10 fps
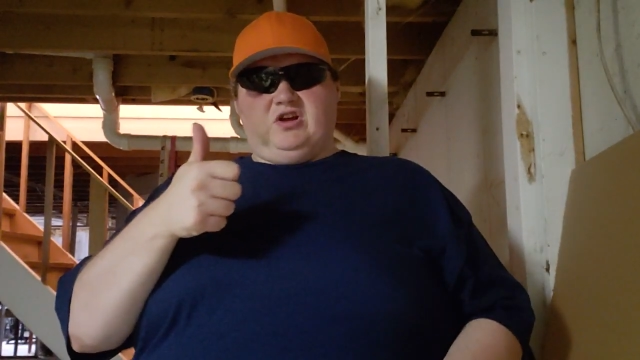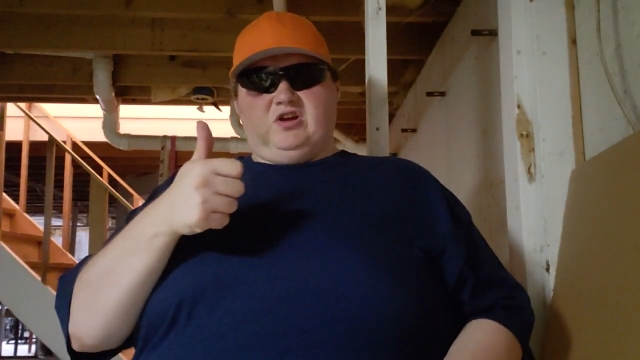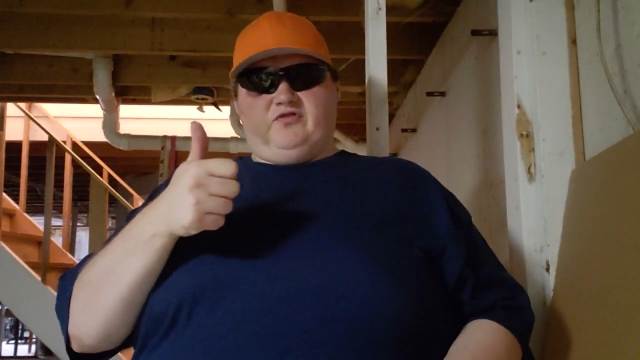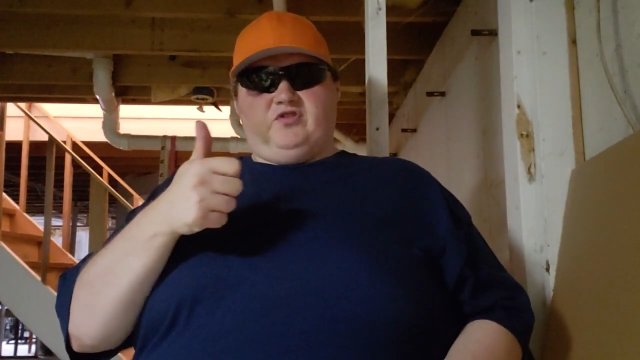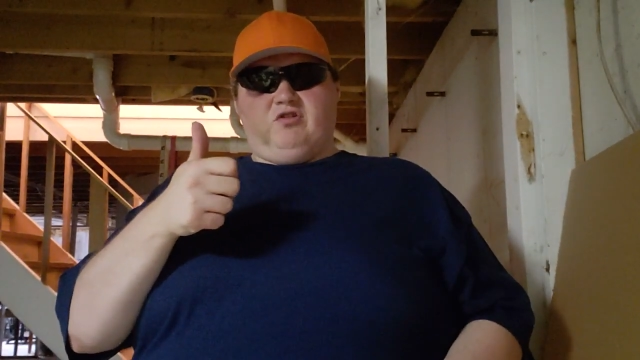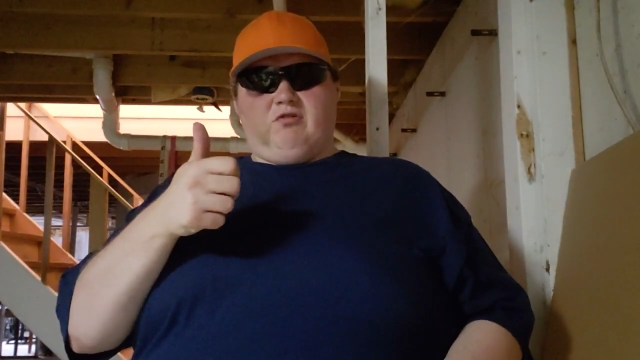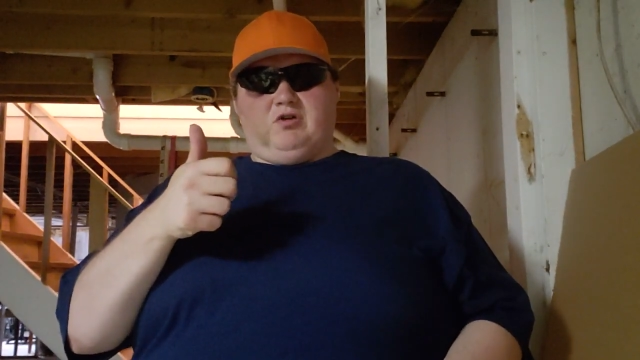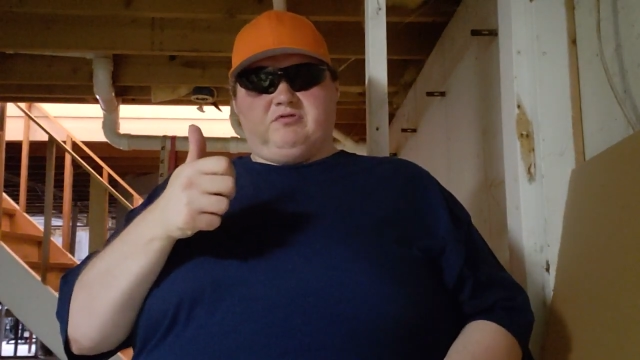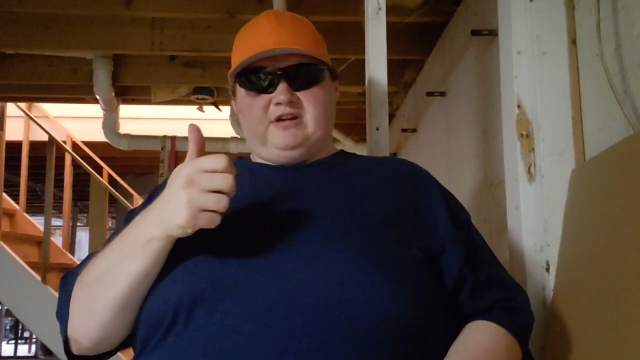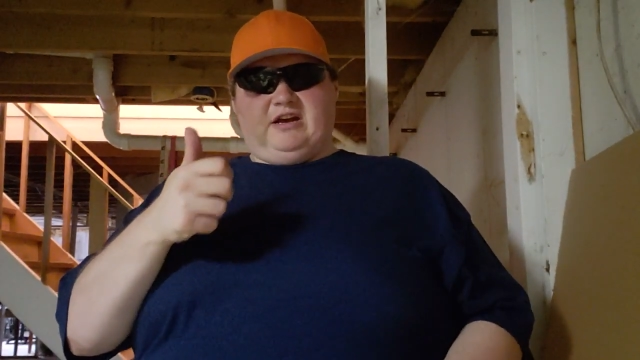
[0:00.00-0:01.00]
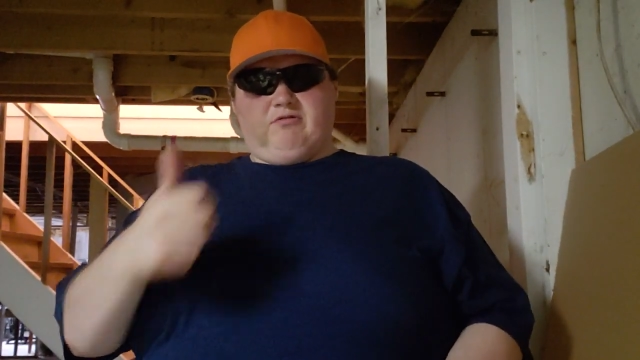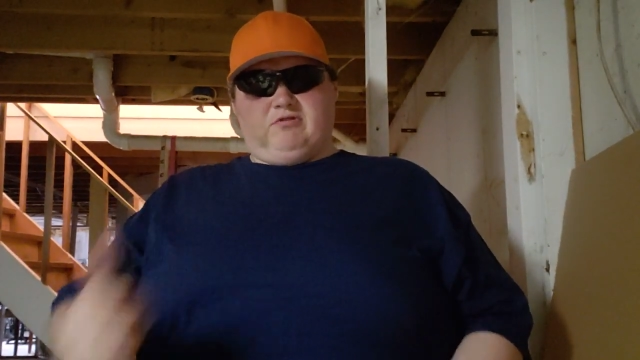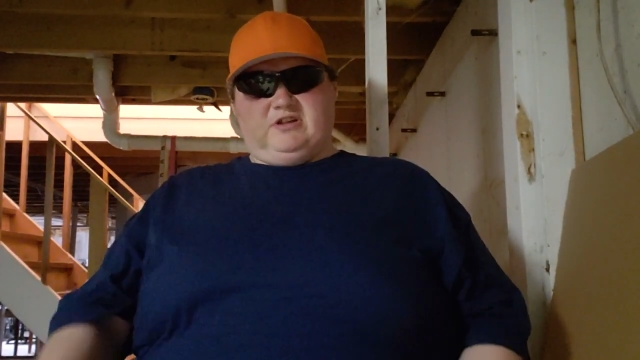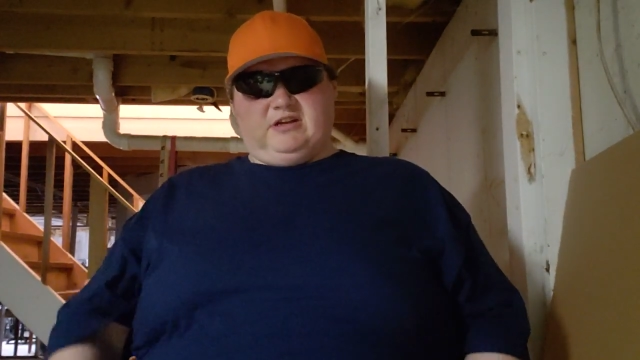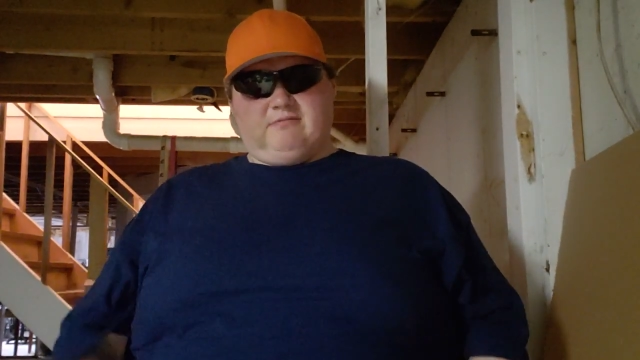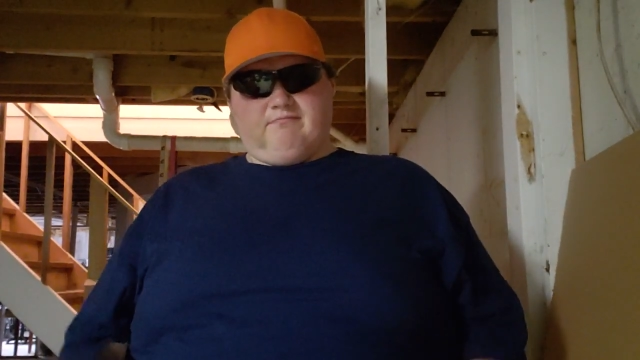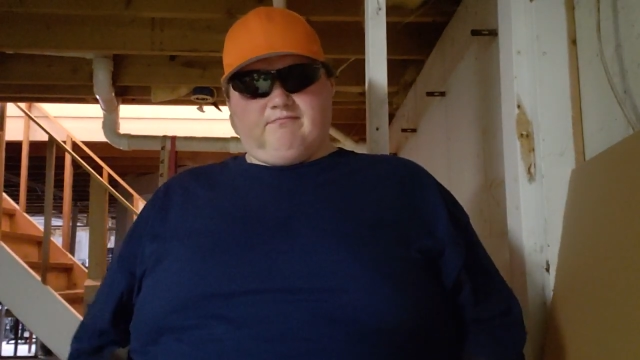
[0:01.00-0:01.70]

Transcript: if you're okay with it.